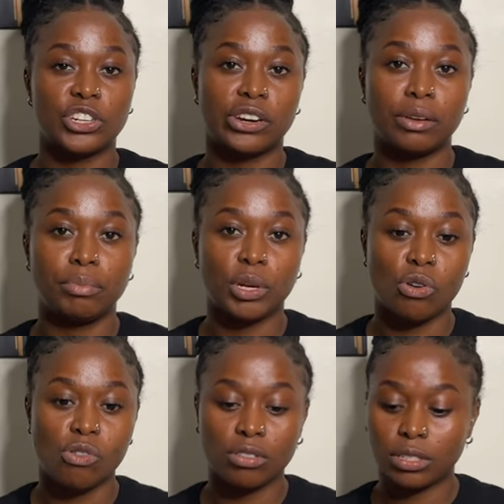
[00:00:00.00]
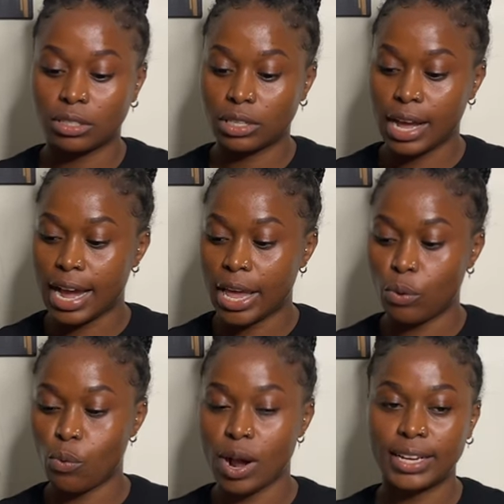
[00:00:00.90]
tray because I
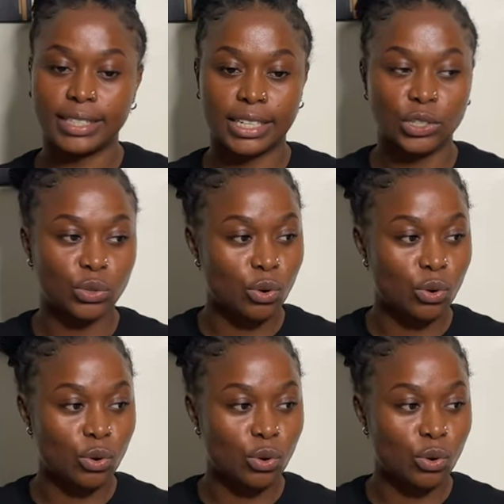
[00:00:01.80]
wanted to